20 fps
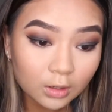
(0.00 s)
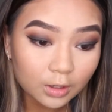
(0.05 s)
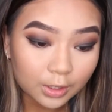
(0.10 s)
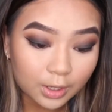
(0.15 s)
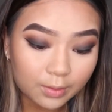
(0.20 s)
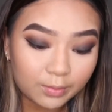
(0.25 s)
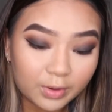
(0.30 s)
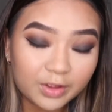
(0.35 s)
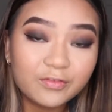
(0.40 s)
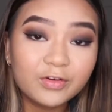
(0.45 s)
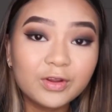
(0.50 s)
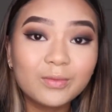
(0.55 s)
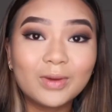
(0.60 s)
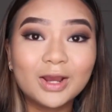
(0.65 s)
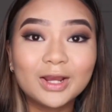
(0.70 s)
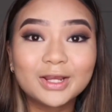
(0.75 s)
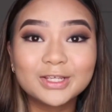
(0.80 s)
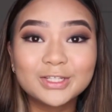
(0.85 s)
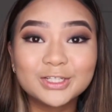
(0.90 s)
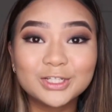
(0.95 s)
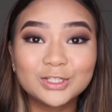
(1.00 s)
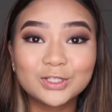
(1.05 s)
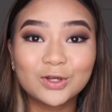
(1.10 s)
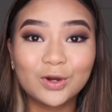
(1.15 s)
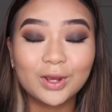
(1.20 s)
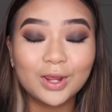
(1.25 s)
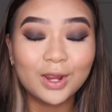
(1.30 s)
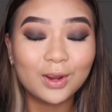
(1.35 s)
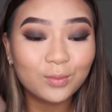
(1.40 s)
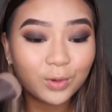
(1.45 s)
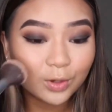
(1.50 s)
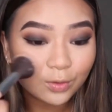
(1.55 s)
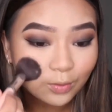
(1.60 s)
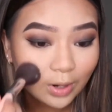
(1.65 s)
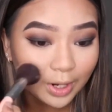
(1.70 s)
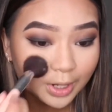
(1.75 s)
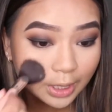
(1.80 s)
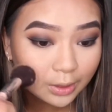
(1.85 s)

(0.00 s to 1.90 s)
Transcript: Okay, my friend Marcus just got here. I'm gonna run